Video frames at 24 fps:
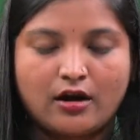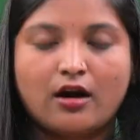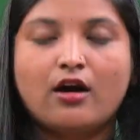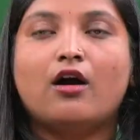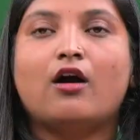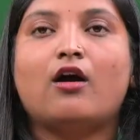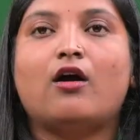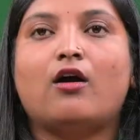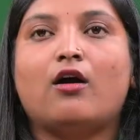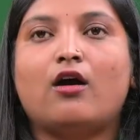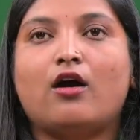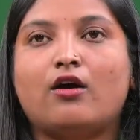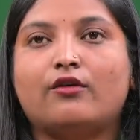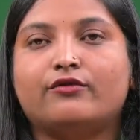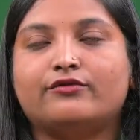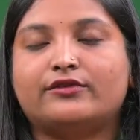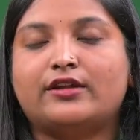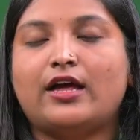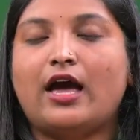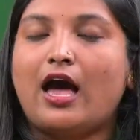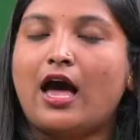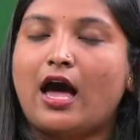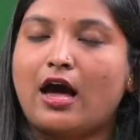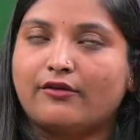of the
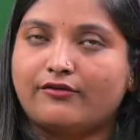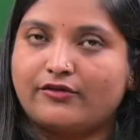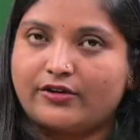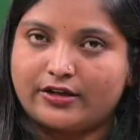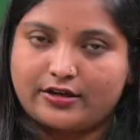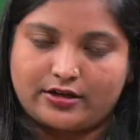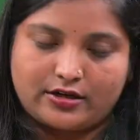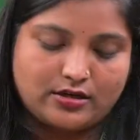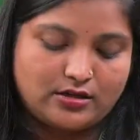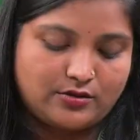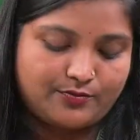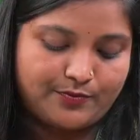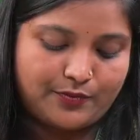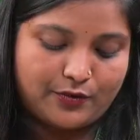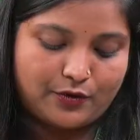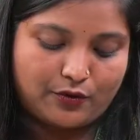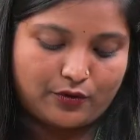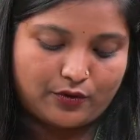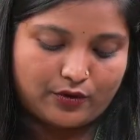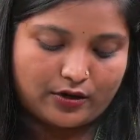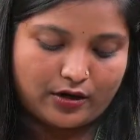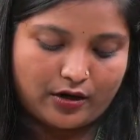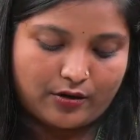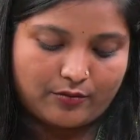awareness program.
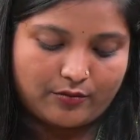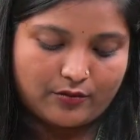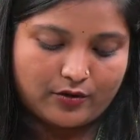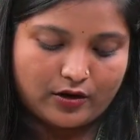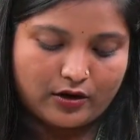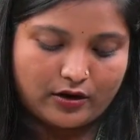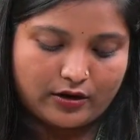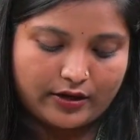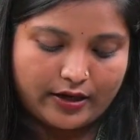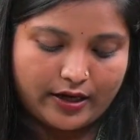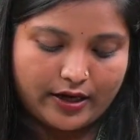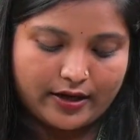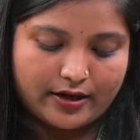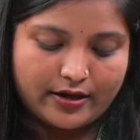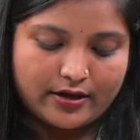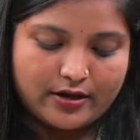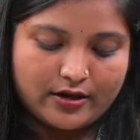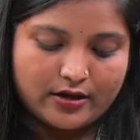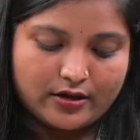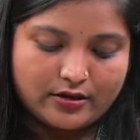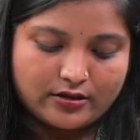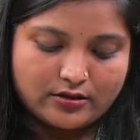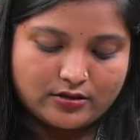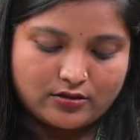Okay.
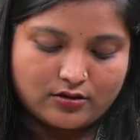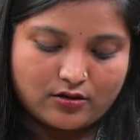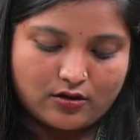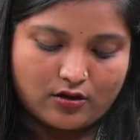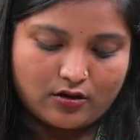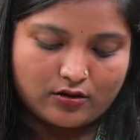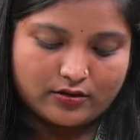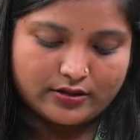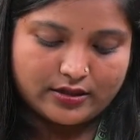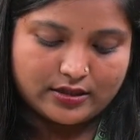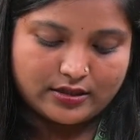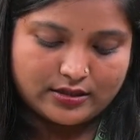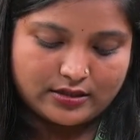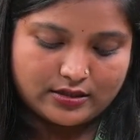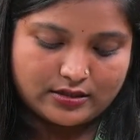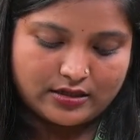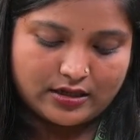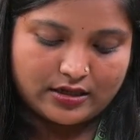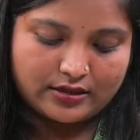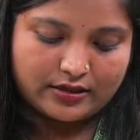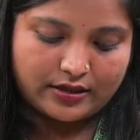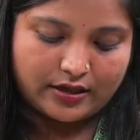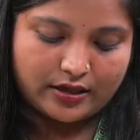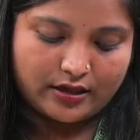So, this is the thing.